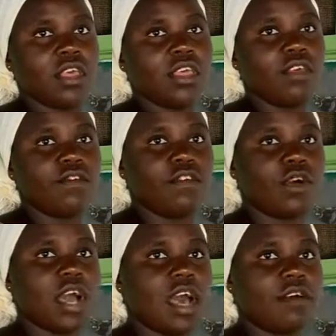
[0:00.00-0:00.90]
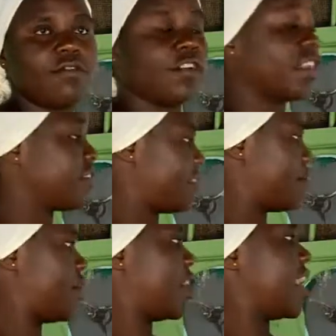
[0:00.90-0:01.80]
If you have, for
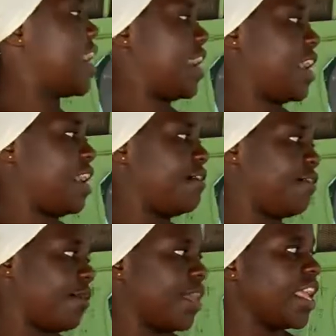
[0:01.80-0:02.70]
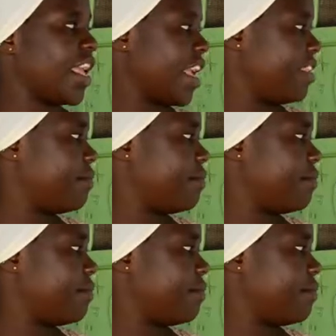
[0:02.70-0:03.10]
example, here I have we ate